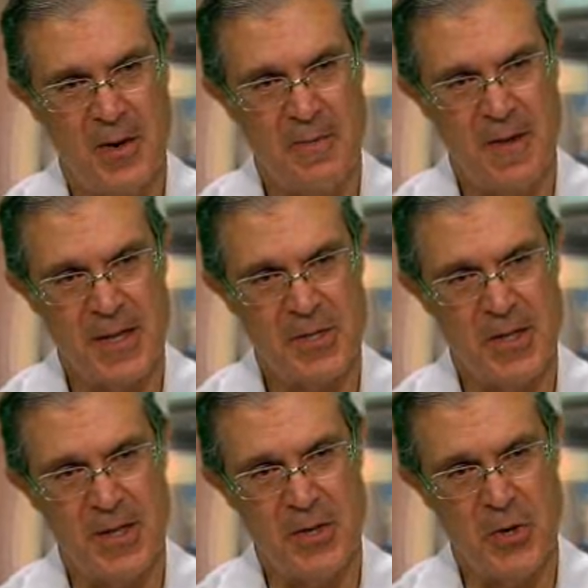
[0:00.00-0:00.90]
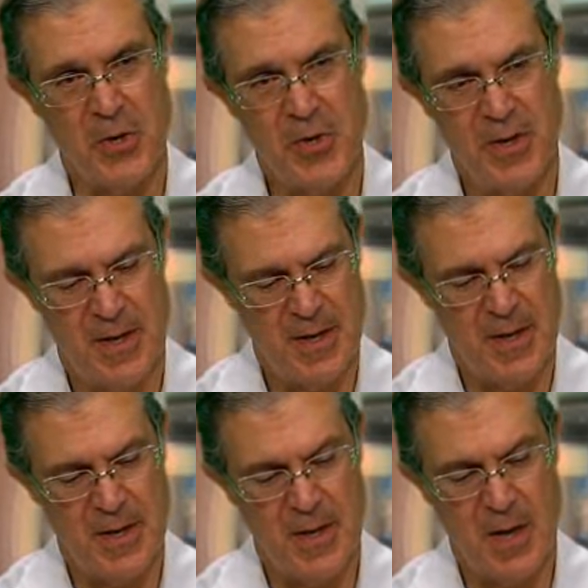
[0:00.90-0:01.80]
are invested in your
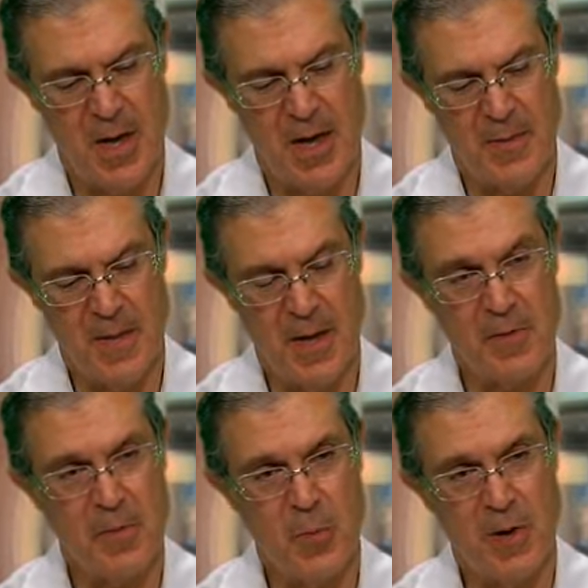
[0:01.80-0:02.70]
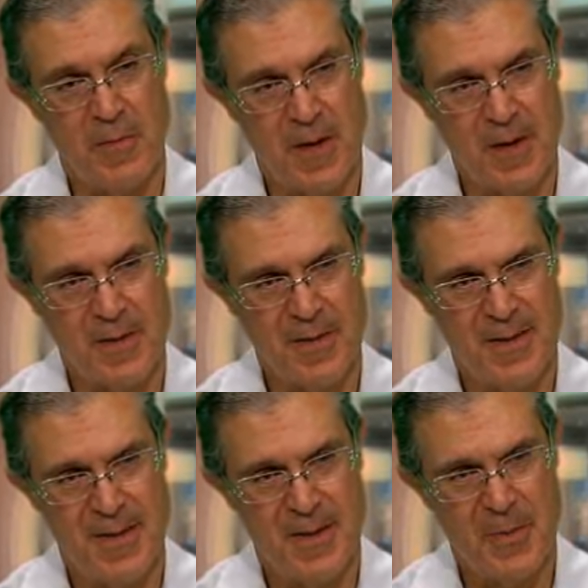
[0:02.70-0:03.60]
health and welfare.
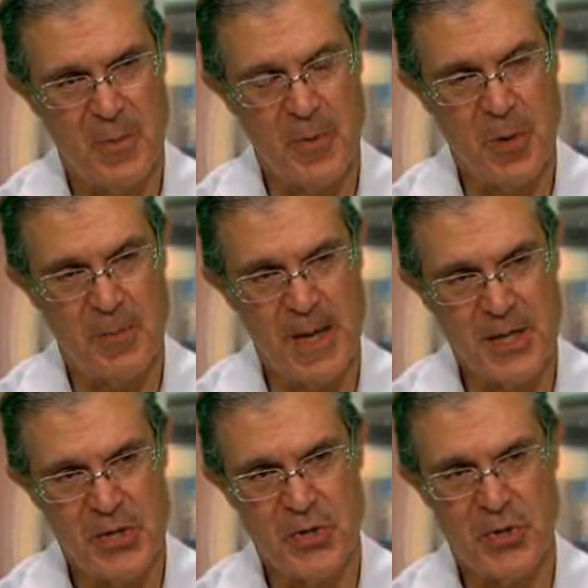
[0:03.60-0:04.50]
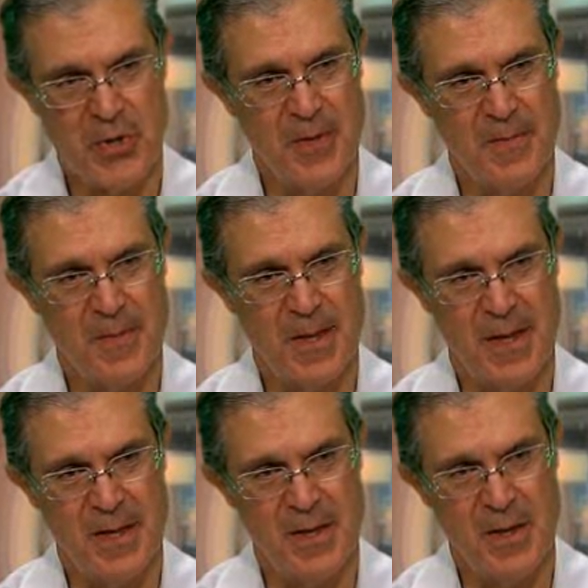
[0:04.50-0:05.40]
We want to make sure
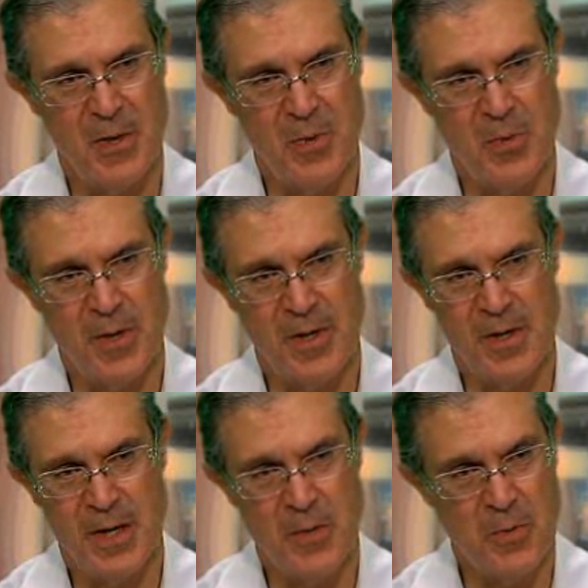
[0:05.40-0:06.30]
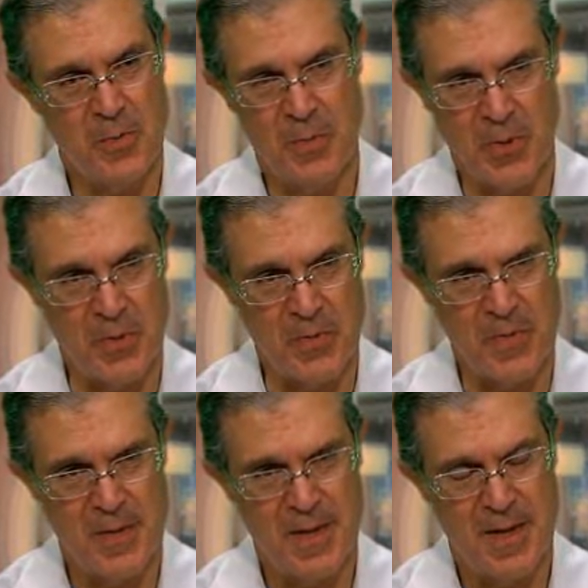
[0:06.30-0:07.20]
that you continue to
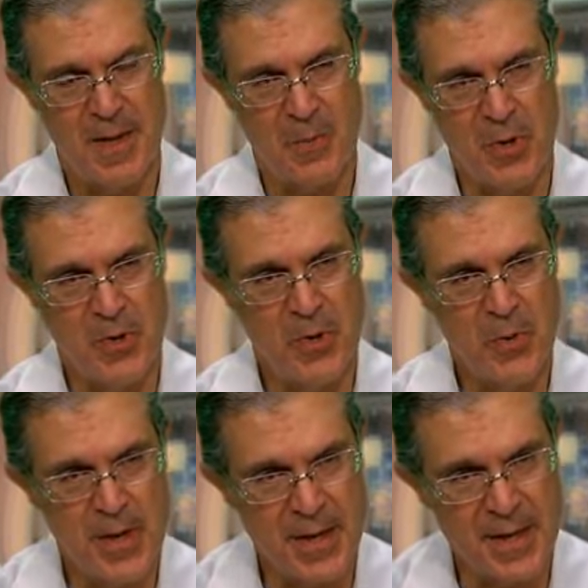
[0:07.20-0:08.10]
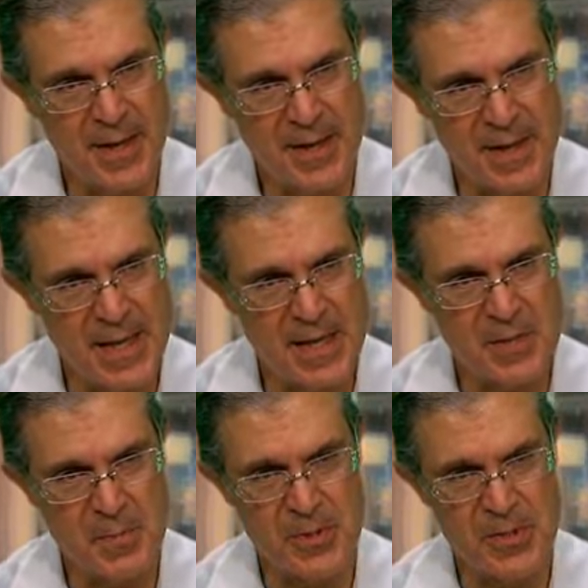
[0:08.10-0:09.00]
improve. And we're doing
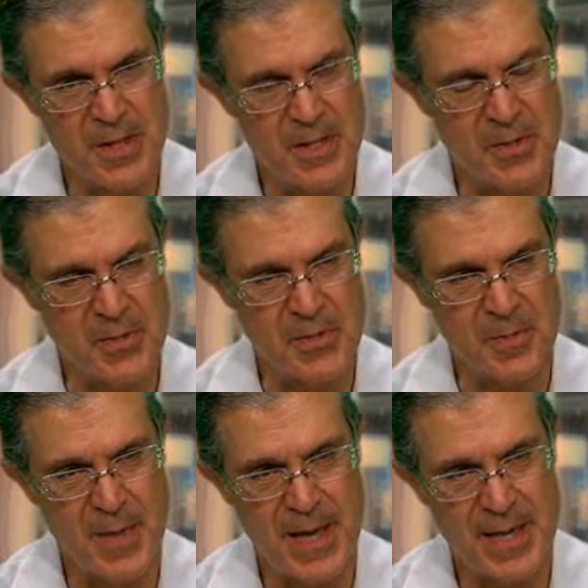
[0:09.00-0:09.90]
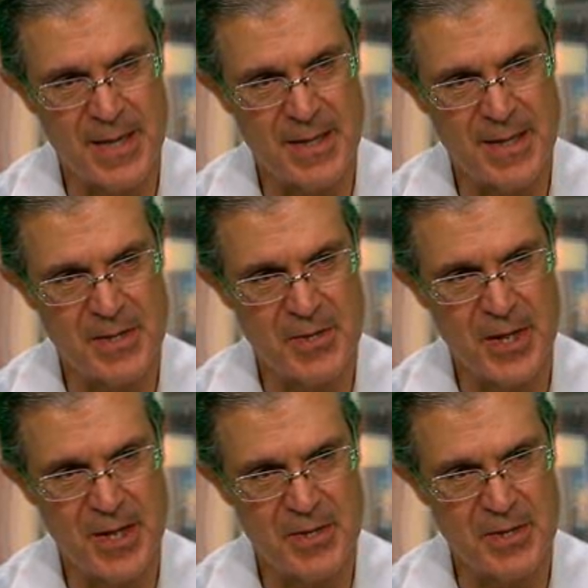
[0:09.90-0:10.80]
these procedures or making these
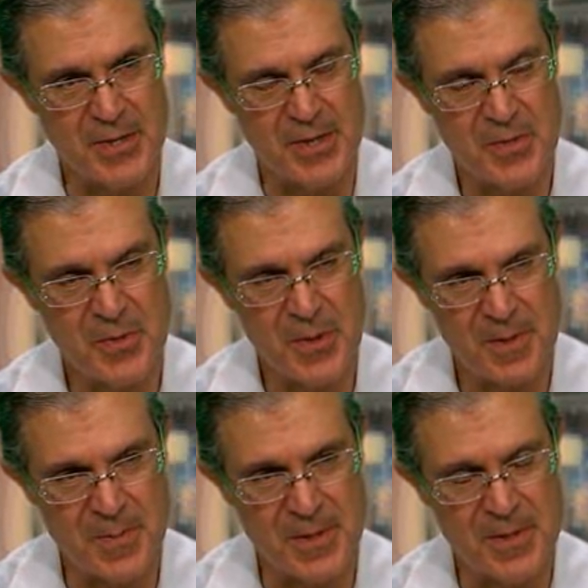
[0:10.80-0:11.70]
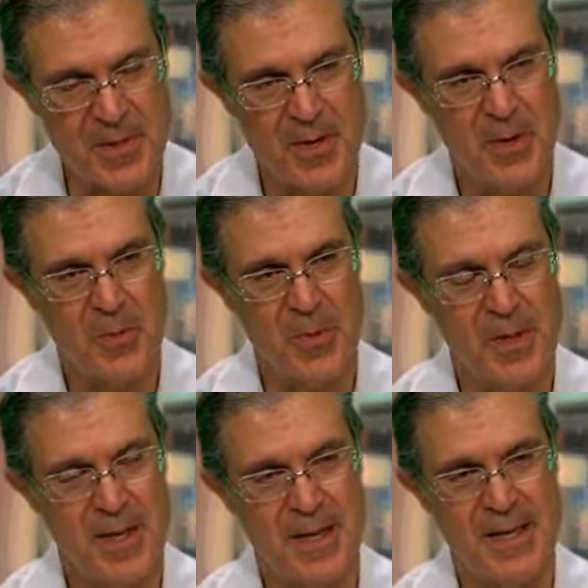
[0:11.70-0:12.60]
changes, these treatments,
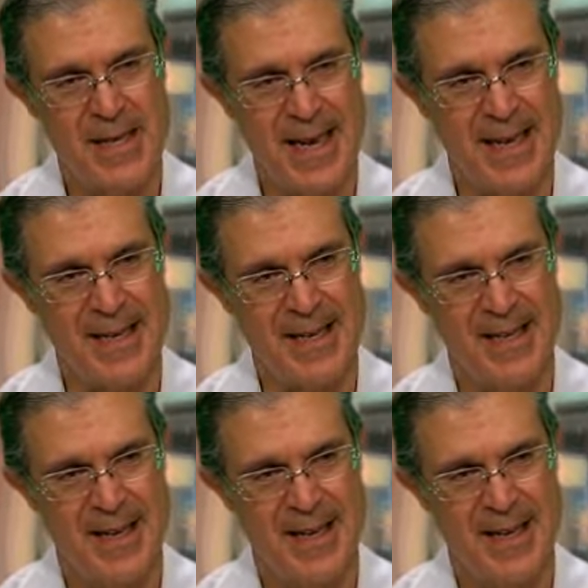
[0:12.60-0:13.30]
with the intent